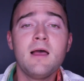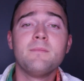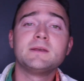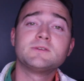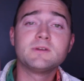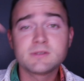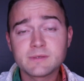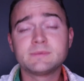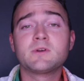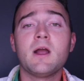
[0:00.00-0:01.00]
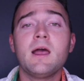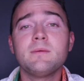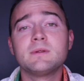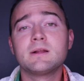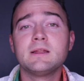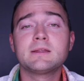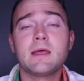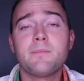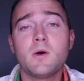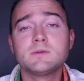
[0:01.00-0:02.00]
make sure to subscribe and click
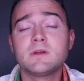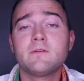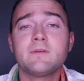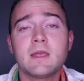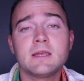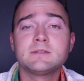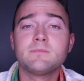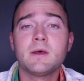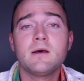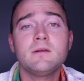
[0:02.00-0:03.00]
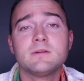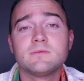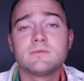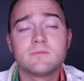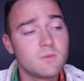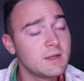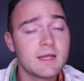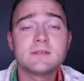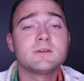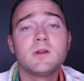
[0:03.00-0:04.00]
that post notification bell and
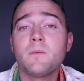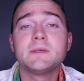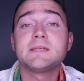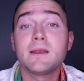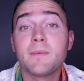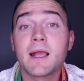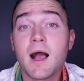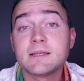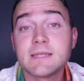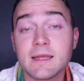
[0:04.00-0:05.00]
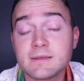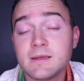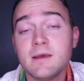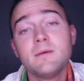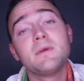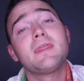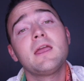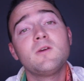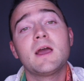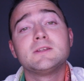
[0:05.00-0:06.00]
whatnot so you don't miss any of my content. But
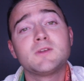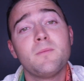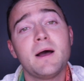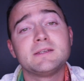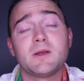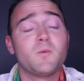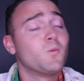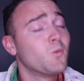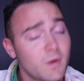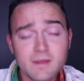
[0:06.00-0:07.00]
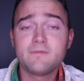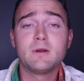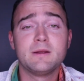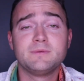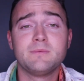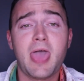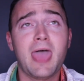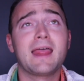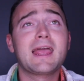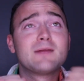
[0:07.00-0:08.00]
thank you guys so much. I really
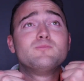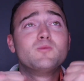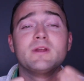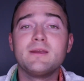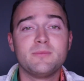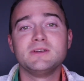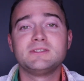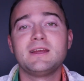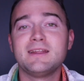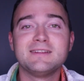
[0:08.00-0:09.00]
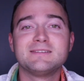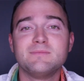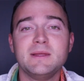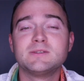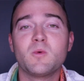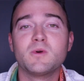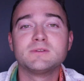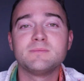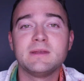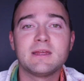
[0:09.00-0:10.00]
appreciate it. It means the
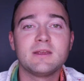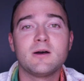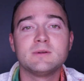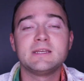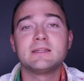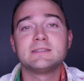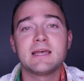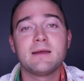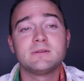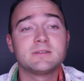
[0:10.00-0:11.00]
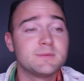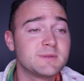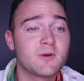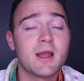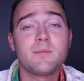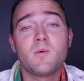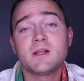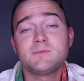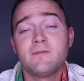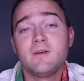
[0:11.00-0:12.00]
world to me that y'all would take the time to subscribe and
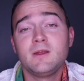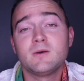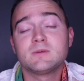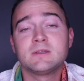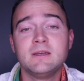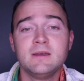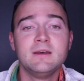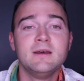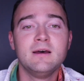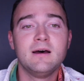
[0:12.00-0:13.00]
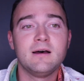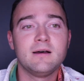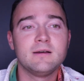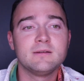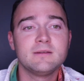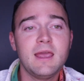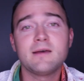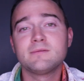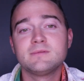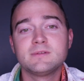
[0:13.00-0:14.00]
watch my videos.
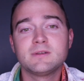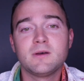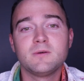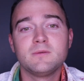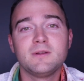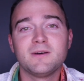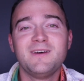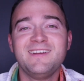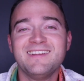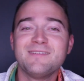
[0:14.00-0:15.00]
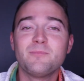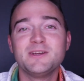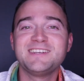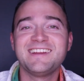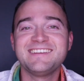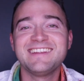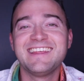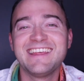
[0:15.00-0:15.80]
Yeah. So, you know, appreciate it.